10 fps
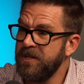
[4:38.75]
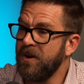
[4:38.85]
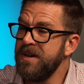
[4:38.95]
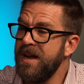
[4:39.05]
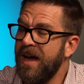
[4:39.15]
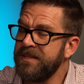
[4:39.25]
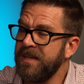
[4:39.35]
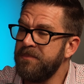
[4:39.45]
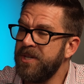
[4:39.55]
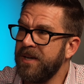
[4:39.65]
You're not
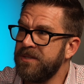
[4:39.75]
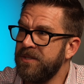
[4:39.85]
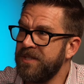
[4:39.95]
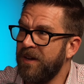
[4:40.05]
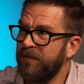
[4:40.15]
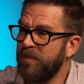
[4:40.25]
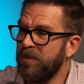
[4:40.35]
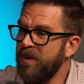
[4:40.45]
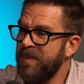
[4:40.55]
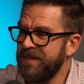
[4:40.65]
subject to self-employment.